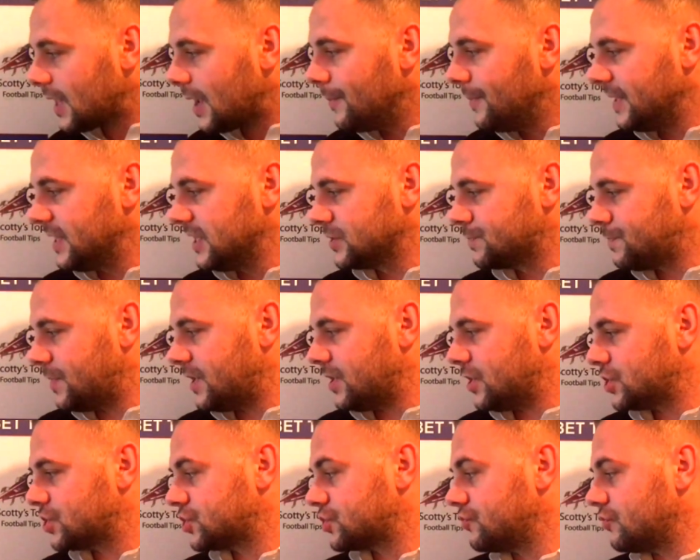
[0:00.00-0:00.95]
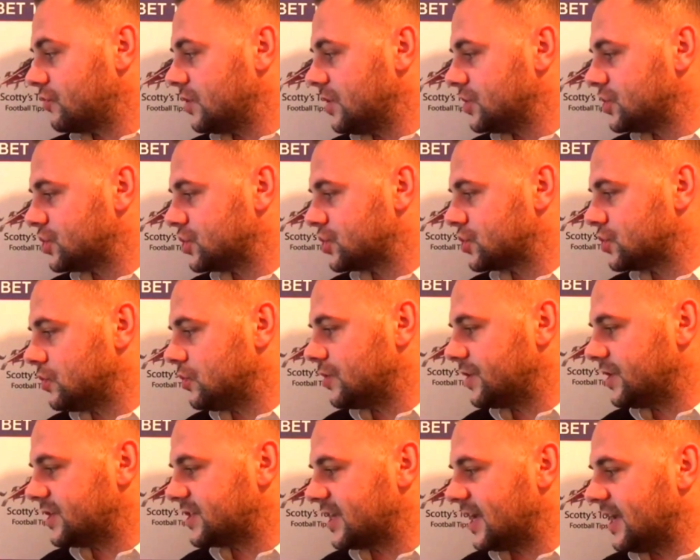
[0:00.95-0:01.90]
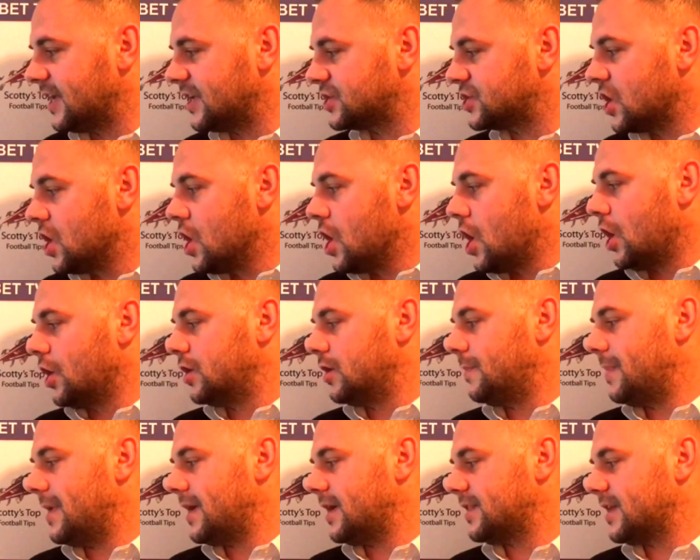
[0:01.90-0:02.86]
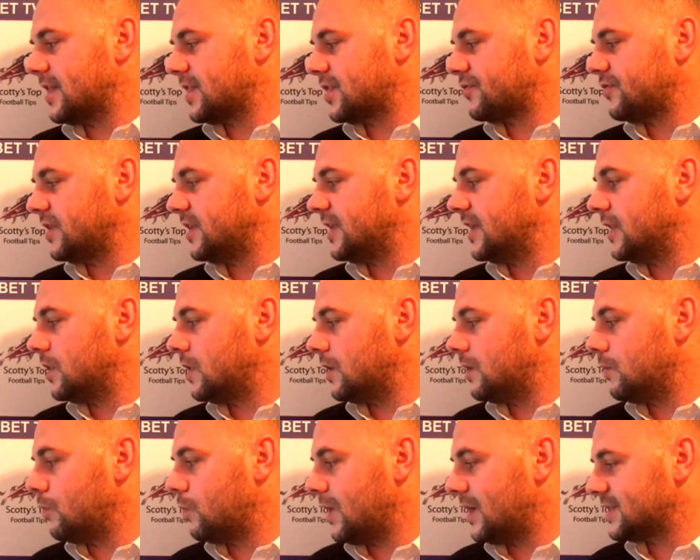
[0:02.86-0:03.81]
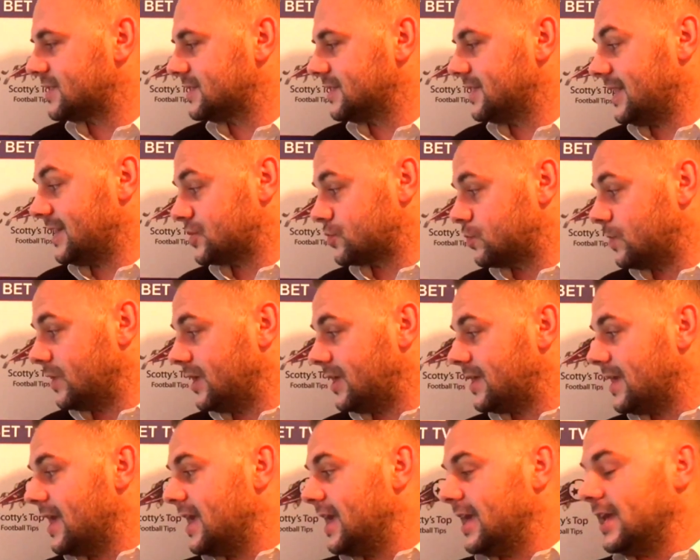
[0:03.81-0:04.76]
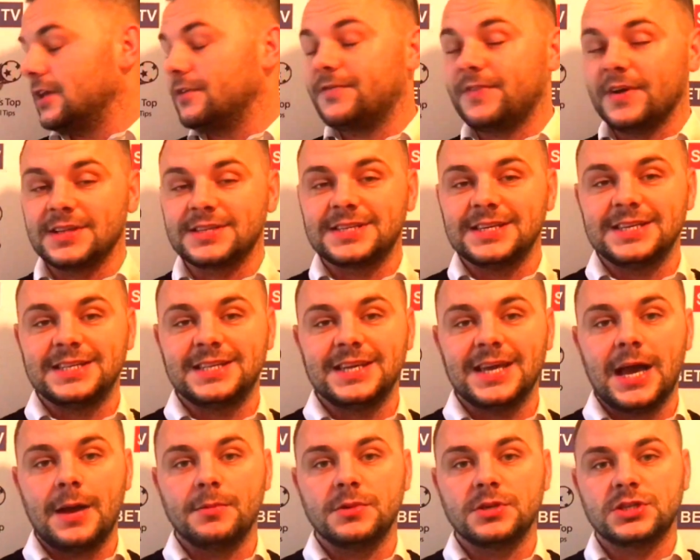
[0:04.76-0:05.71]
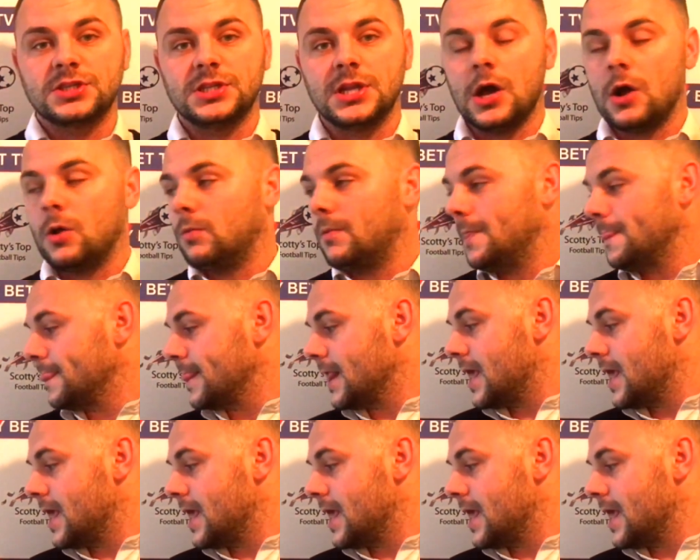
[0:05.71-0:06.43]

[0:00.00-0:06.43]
Middlesbrough struggling to score, he says, on the back of that 3-0 last week. He fancied the Hammers. Now,